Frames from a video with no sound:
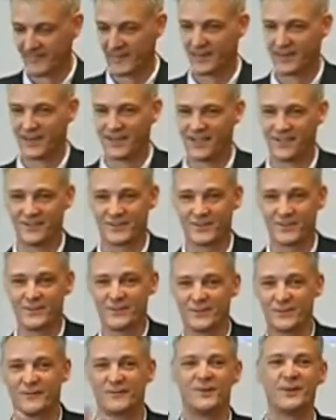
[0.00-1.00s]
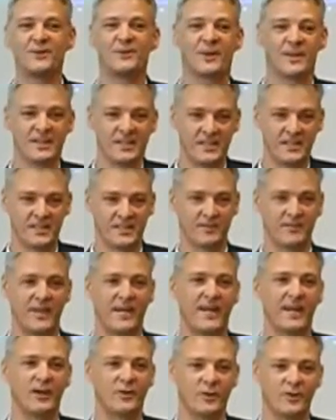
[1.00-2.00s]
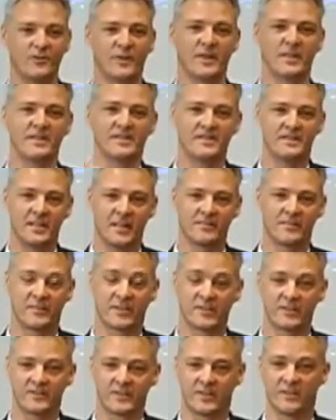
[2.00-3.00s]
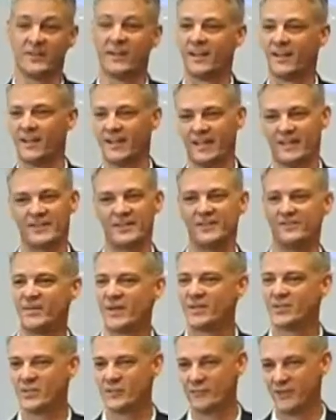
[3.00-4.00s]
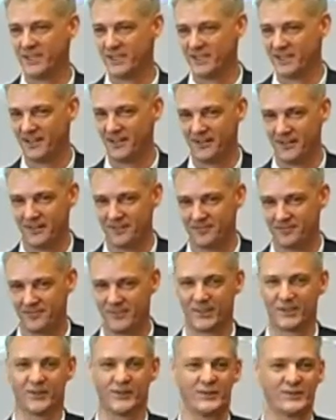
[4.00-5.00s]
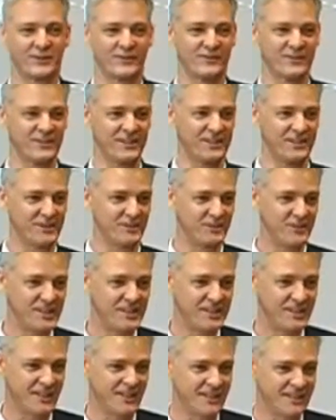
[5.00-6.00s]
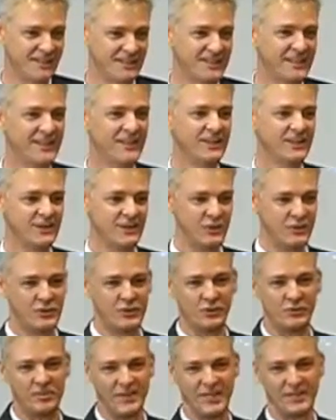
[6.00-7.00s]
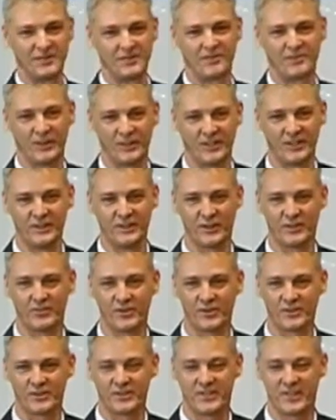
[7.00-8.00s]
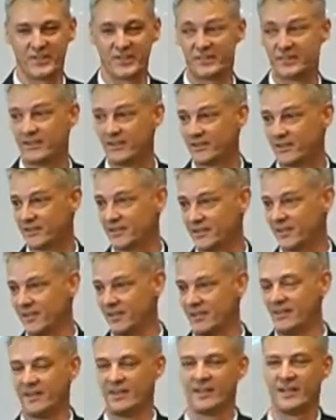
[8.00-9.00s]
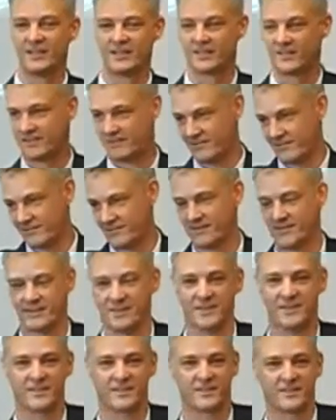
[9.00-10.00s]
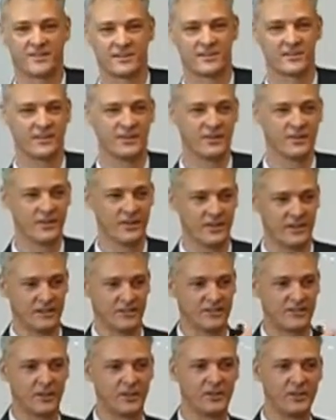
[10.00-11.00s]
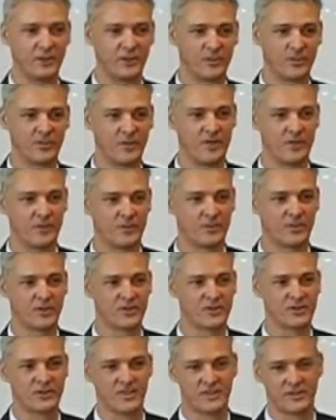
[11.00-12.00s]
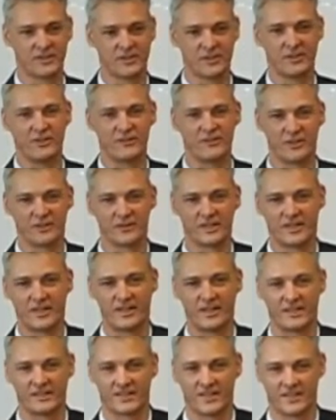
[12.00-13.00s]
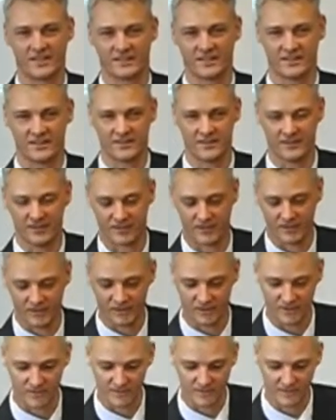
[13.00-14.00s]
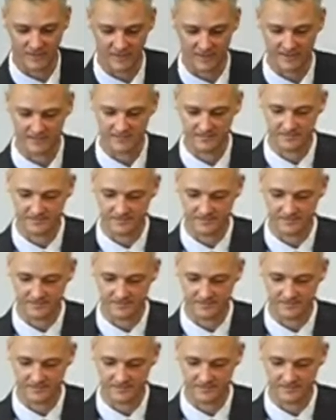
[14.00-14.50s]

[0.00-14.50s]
Okay, so just a few ideas about how you might step closer. And I didn't mention retail then, because obviously as a retailer, you should be able to pull in your POS data as Adidas are doing, pull in your POS data, so you've got direct access to the consumer data.